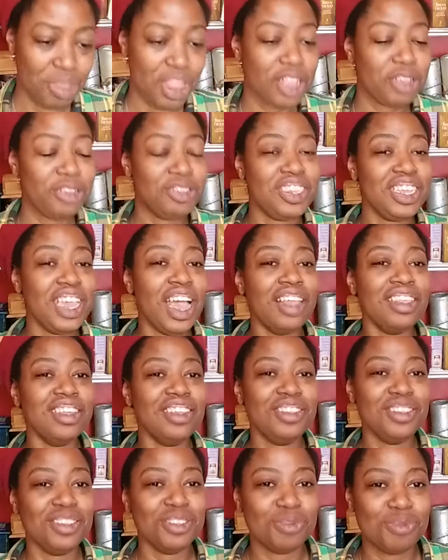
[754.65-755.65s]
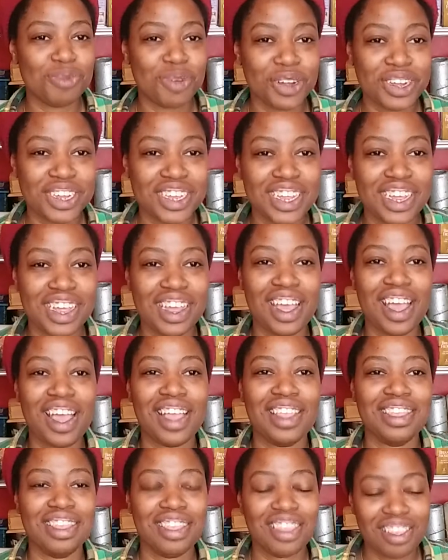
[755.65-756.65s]
You see how this is working?
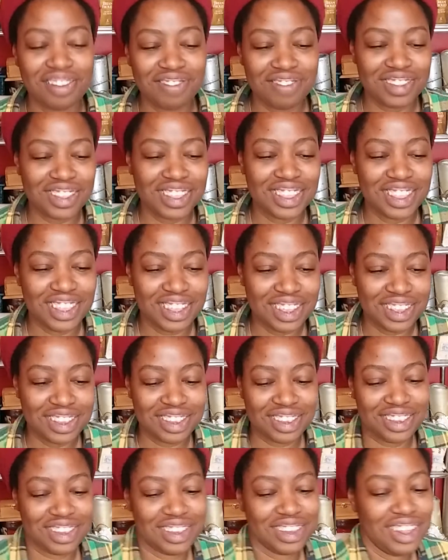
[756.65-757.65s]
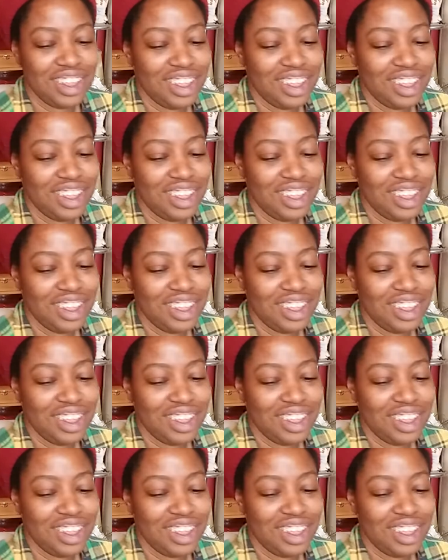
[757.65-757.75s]
I love this